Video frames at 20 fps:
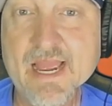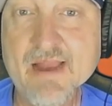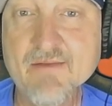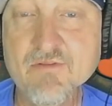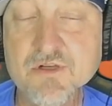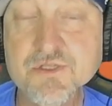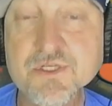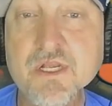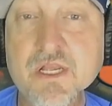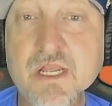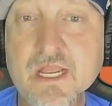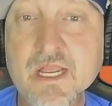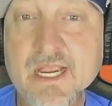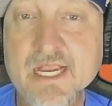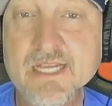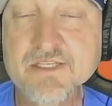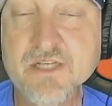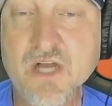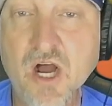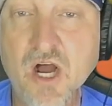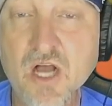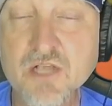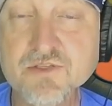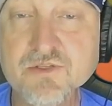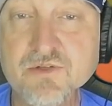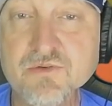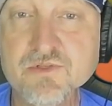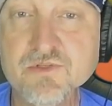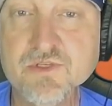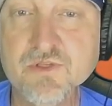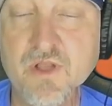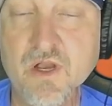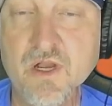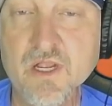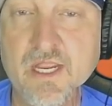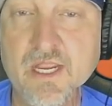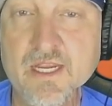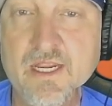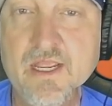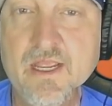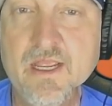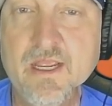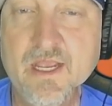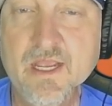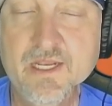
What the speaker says: average, he's also slugging.